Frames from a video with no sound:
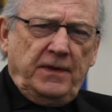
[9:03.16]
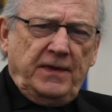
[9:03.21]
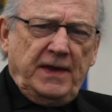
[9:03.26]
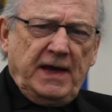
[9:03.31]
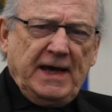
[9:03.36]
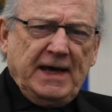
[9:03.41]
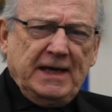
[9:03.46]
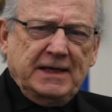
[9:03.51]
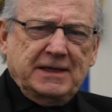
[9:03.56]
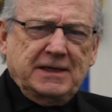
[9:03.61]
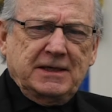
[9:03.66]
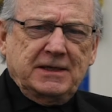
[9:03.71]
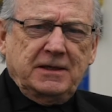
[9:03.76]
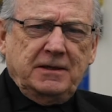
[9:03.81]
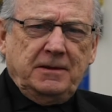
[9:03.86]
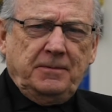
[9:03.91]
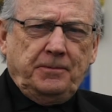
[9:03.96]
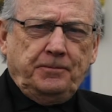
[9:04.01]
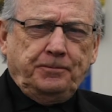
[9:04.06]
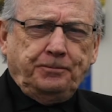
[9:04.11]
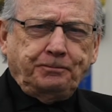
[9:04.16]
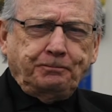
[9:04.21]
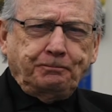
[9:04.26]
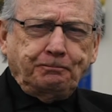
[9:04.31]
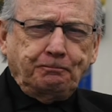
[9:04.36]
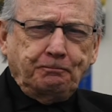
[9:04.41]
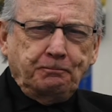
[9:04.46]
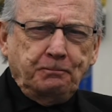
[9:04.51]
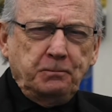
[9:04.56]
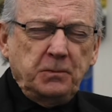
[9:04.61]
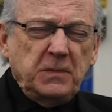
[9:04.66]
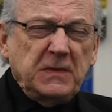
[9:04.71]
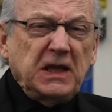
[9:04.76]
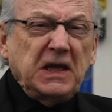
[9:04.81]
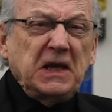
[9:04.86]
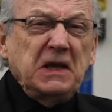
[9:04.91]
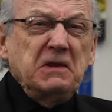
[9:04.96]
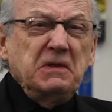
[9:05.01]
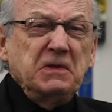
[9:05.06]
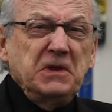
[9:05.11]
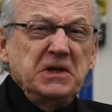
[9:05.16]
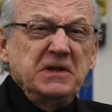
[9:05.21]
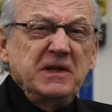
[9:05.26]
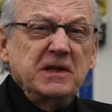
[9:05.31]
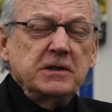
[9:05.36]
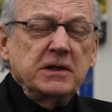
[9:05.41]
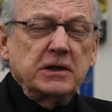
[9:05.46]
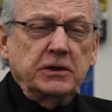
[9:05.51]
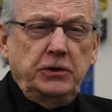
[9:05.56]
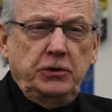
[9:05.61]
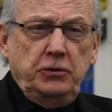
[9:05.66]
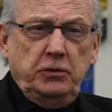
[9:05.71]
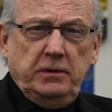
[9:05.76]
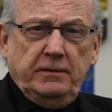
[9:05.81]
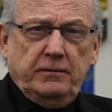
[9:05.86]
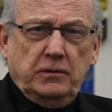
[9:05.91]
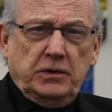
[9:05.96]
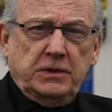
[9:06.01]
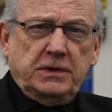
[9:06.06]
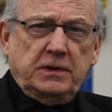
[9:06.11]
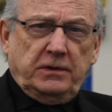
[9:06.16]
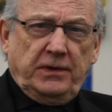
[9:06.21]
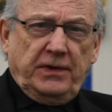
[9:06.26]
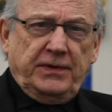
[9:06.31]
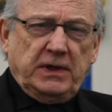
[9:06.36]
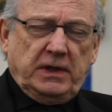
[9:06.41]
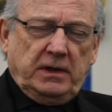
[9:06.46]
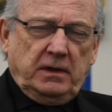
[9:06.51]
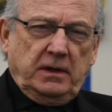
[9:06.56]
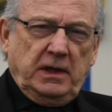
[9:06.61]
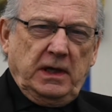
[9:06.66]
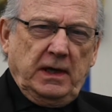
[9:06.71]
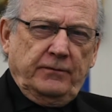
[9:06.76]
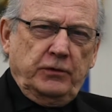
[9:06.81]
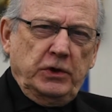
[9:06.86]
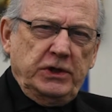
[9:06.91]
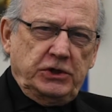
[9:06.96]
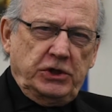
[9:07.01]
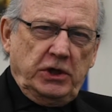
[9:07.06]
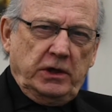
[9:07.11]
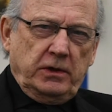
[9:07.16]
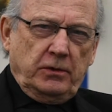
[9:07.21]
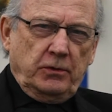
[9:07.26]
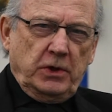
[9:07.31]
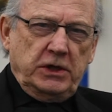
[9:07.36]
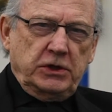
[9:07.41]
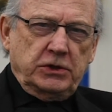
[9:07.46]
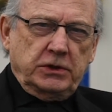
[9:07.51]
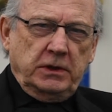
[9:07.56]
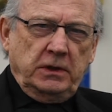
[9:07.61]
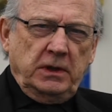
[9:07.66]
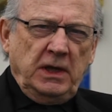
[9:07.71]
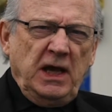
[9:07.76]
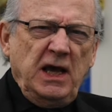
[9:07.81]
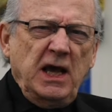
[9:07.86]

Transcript: that this is a universal thing, every generation.